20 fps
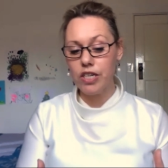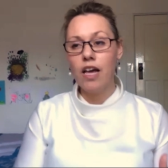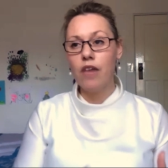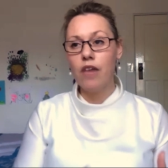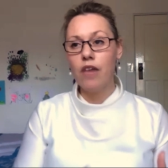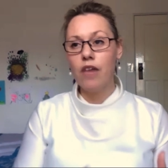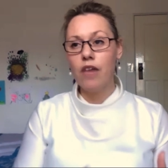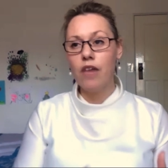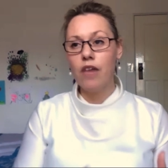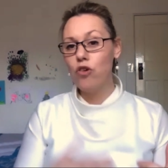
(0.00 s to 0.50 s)

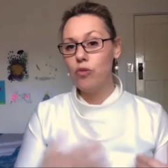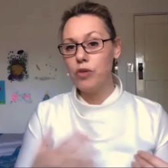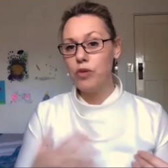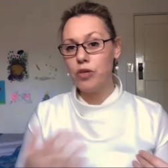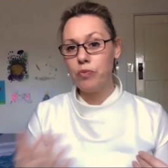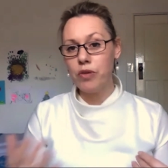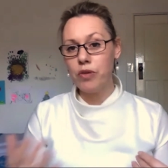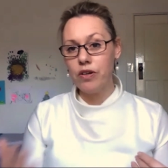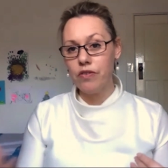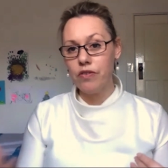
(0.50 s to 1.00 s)

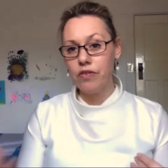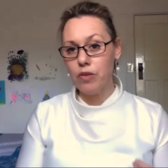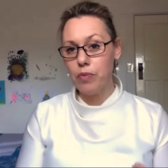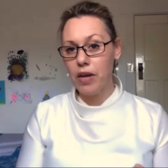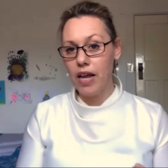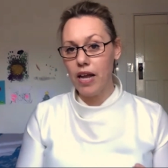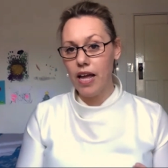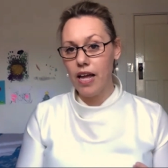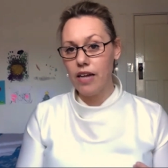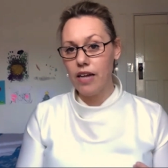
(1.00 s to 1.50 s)
refurbishment of the
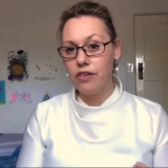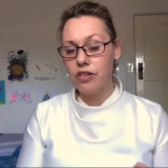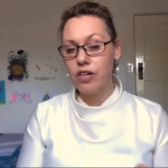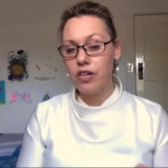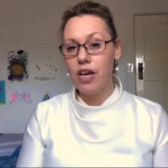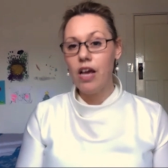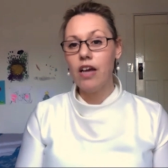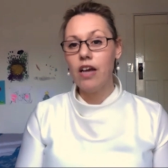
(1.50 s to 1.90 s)
plant,